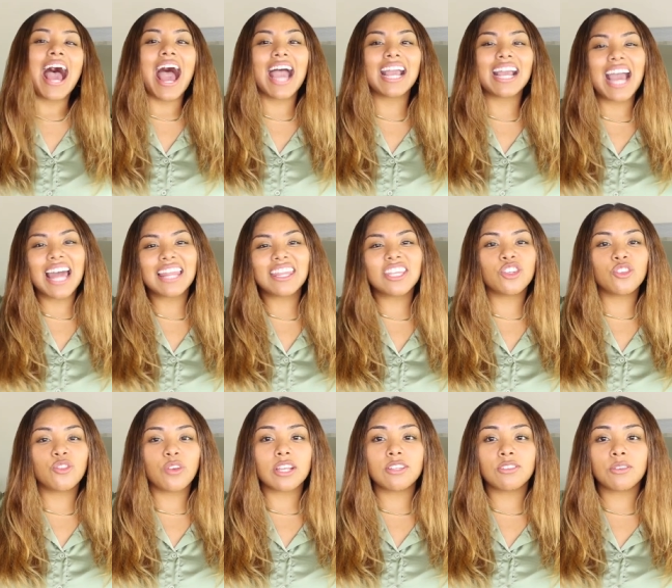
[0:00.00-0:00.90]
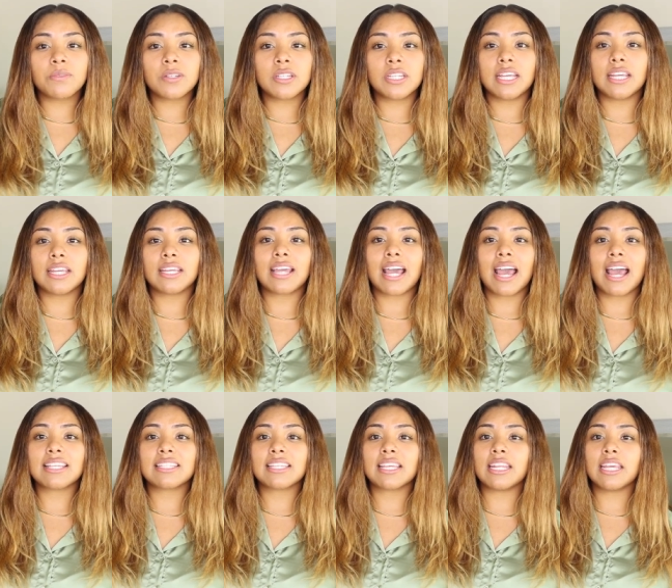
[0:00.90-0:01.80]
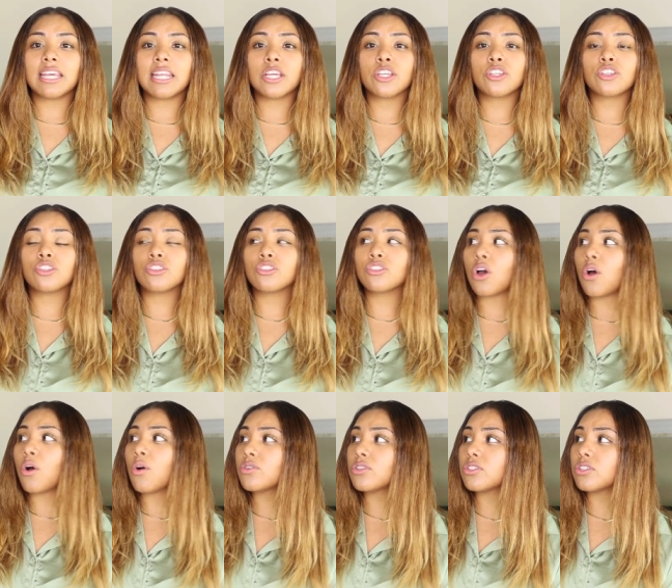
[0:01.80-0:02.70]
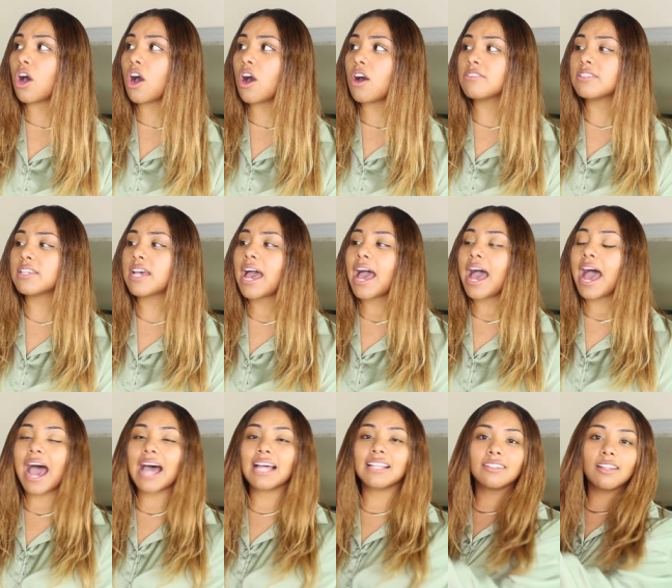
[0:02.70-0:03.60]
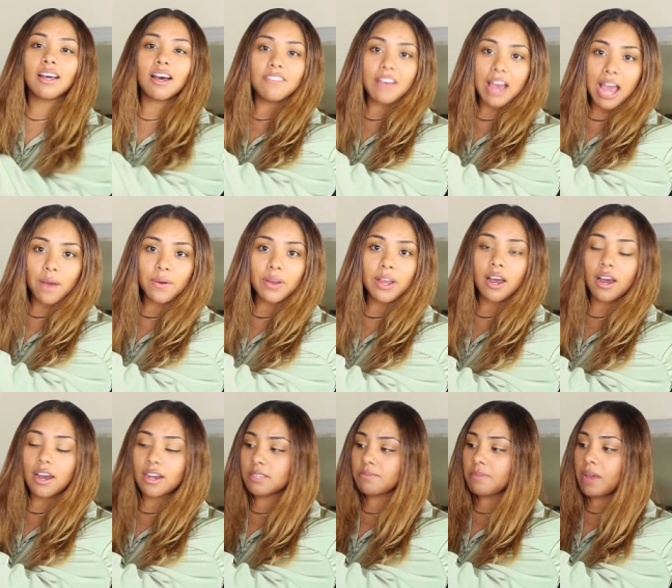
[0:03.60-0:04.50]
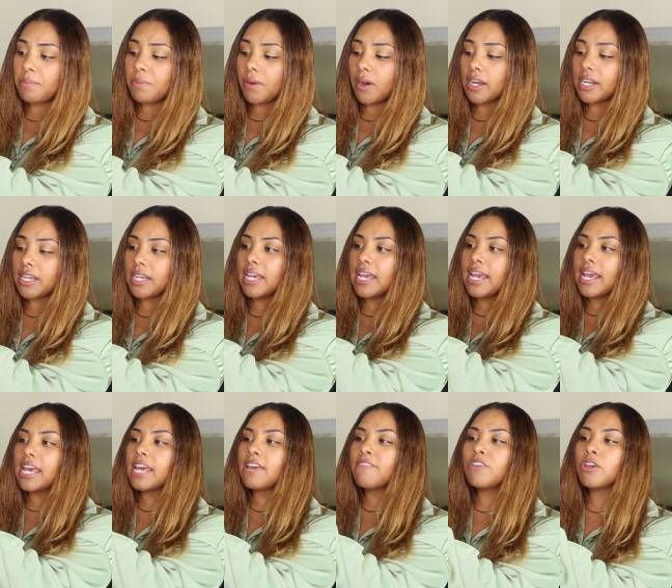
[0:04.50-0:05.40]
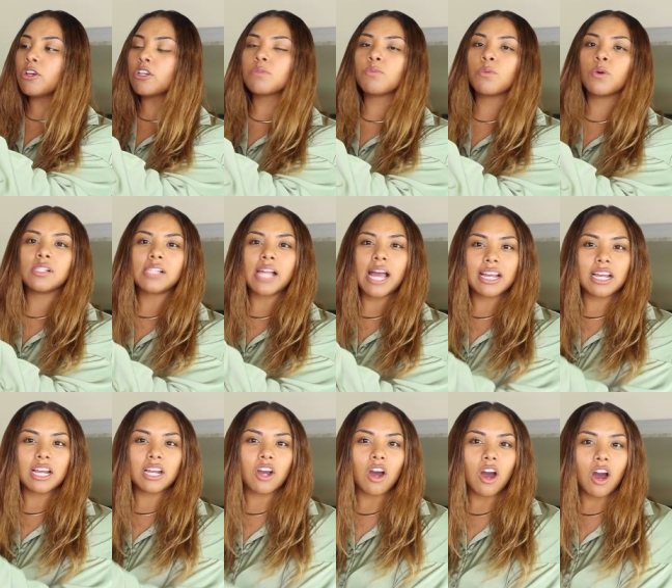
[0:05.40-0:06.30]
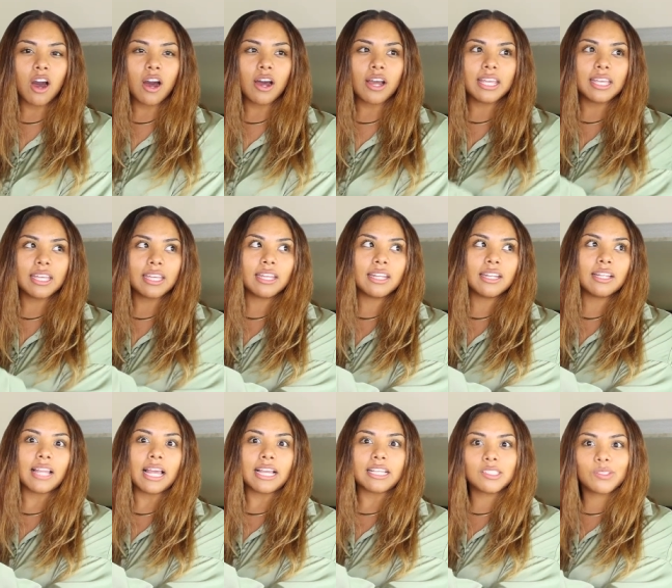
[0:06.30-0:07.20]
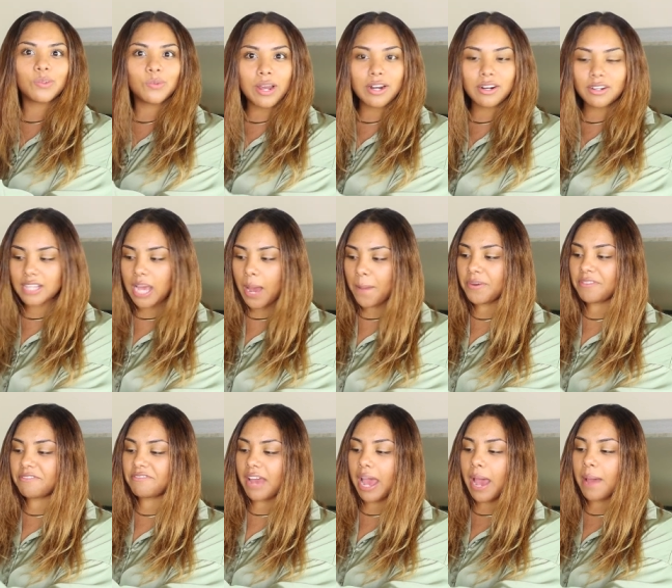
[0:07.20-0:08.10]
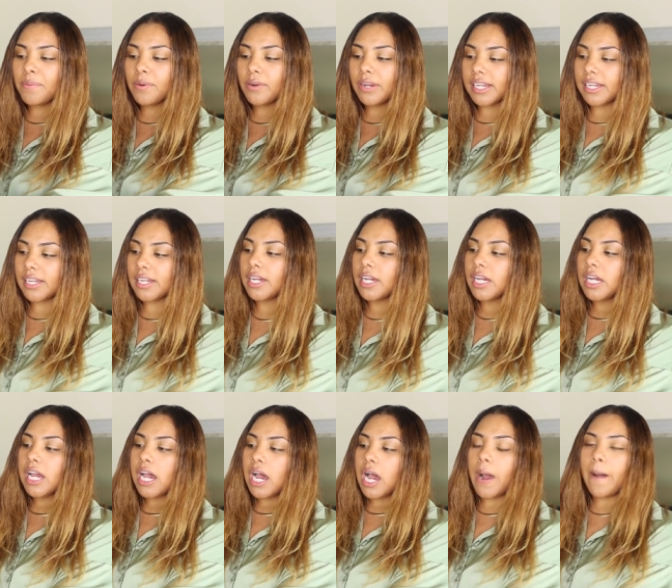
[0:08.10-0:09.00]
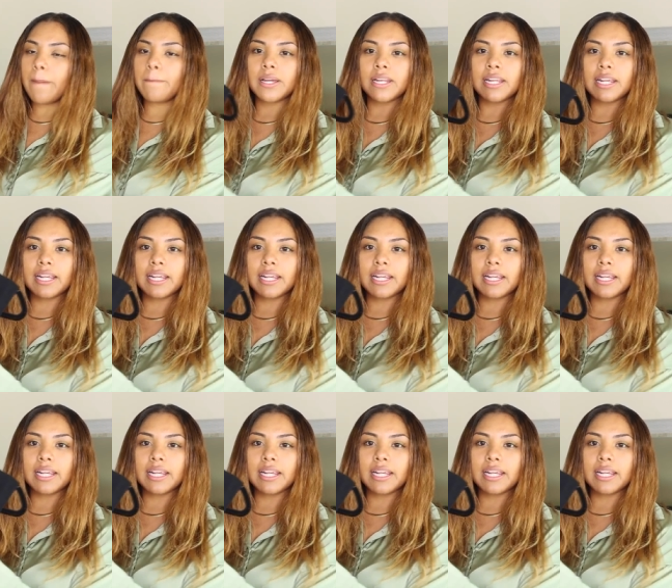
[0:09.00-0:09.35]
I got this dress from Shein, guys, and it is so soft. I love how it hugs my body. It feels more like a cotton, like sweater type of fabric, um, but